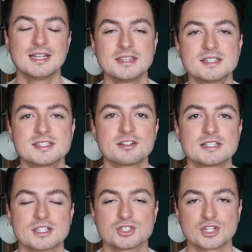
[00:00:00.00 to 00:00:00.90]
In this
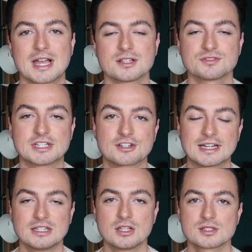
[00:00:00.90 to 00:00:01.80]
series, I show you how to
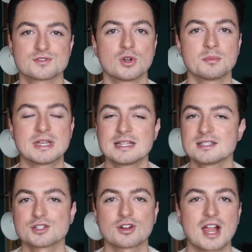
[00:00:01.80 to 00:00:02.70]
recreate looks from
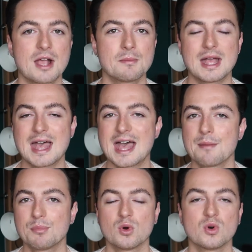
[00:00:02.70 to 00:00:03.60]
Instagram,
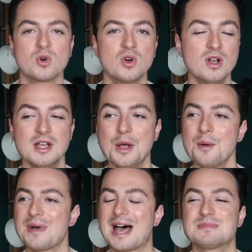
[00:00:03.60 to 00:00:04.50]
airport,
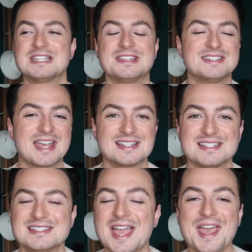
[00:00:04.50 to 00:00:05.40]
papped in the day
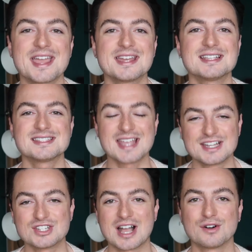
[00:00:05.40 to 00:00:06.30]
to day,
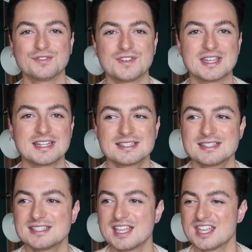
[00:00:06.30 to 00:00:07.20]
stage
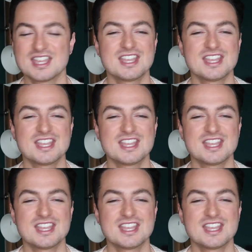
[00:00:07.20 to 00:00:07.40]
outfits,